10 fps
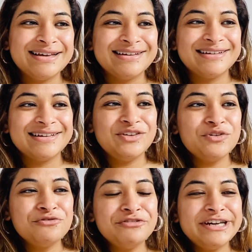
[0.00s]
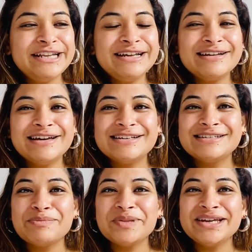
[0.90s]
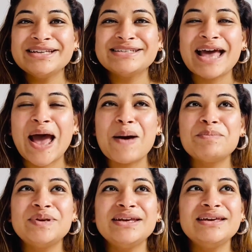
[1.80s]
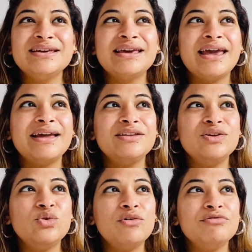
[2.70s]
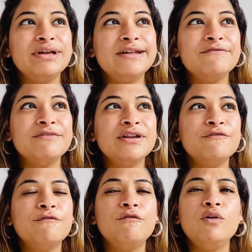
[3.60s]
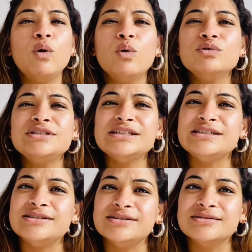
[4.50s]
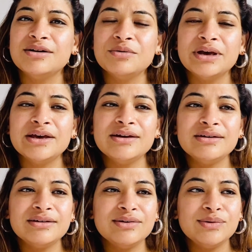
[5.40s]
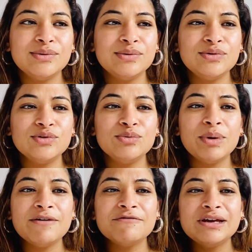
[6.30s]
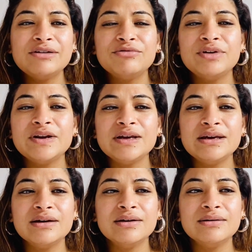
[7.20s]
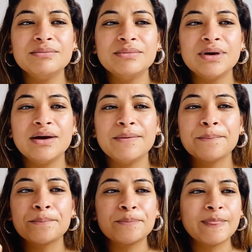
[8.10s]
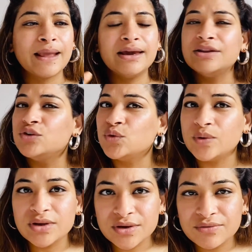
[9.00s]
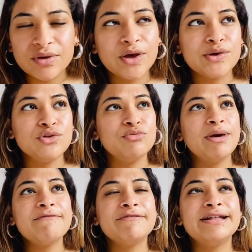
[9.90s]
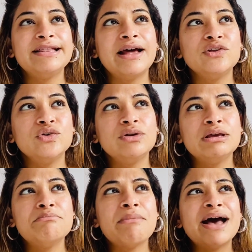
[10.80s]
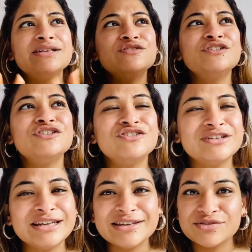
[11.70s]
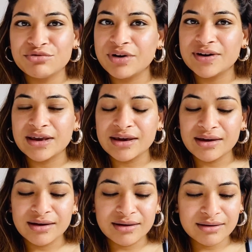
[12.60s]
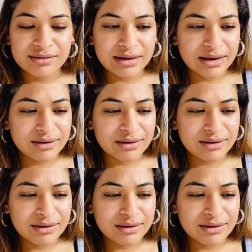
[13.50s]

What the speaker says: you're feeling like something is happening, and you are feeling very floaty, okay? You may feel very intuitive. You may feel that your imagination is working like